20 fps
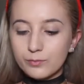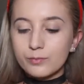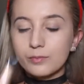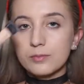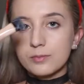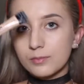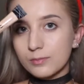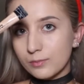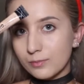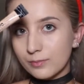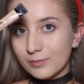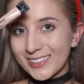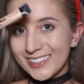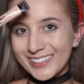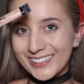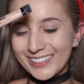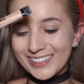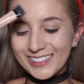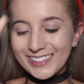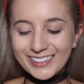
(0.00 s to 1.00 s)
with just one or
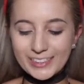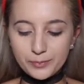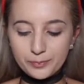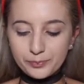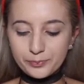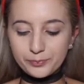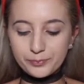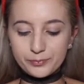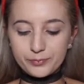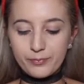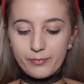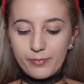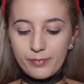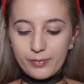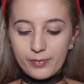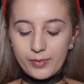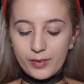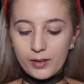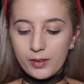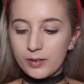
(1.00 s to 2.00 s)
the other, I don't like it.
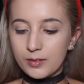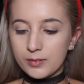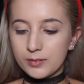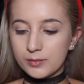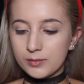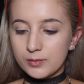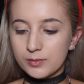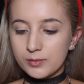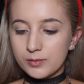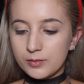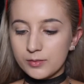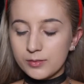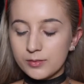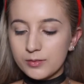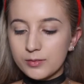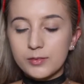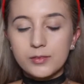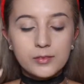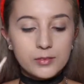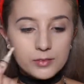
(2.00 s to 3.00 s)

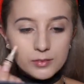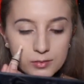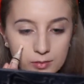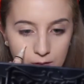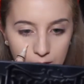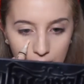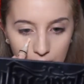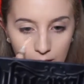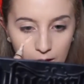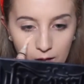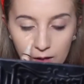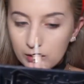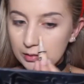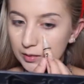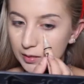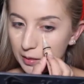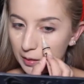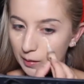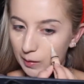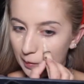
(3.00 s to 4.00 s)
So now I'm going in with
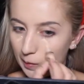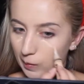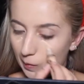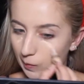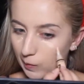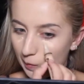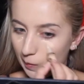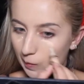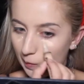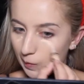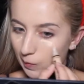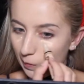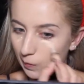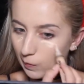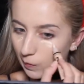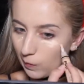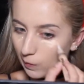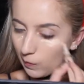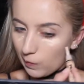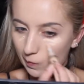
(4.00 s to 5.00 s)
my LA Girl Pro
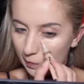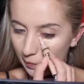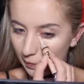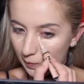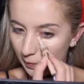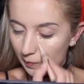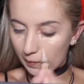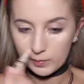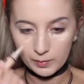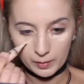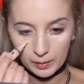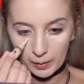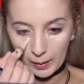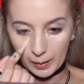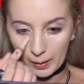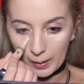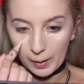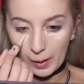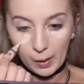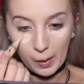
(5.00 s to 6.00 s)
Concealer.
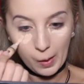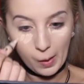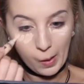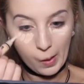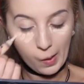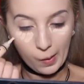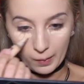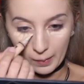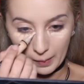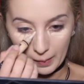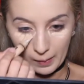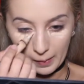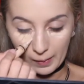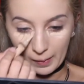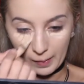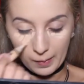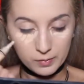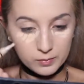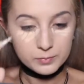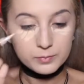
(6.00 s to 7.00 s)

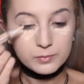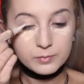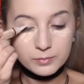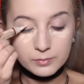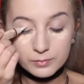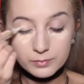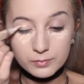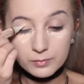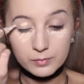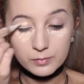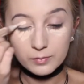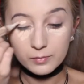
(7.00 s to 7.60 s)
Oldie but a